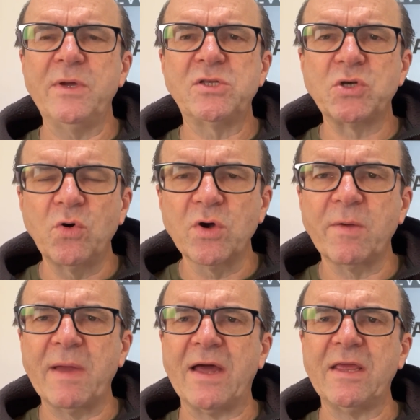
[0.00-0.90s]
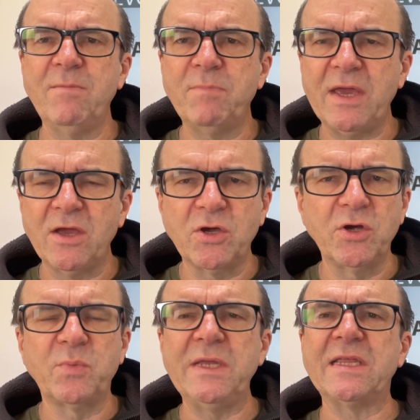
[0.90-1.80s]
We talk about him being
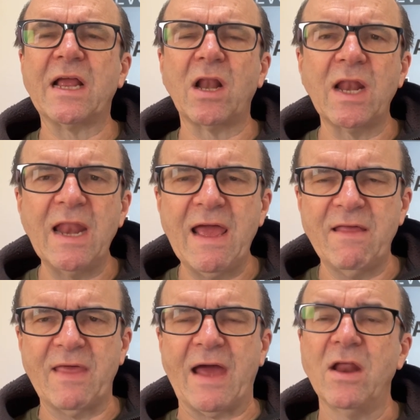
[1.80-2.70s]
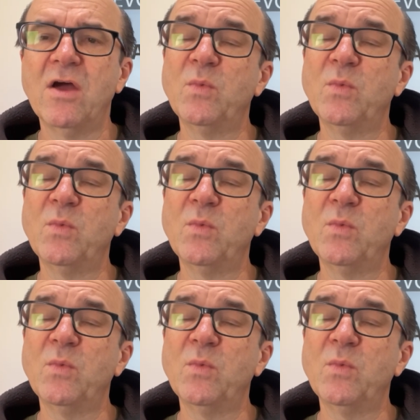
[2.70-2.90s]
good. We declare that.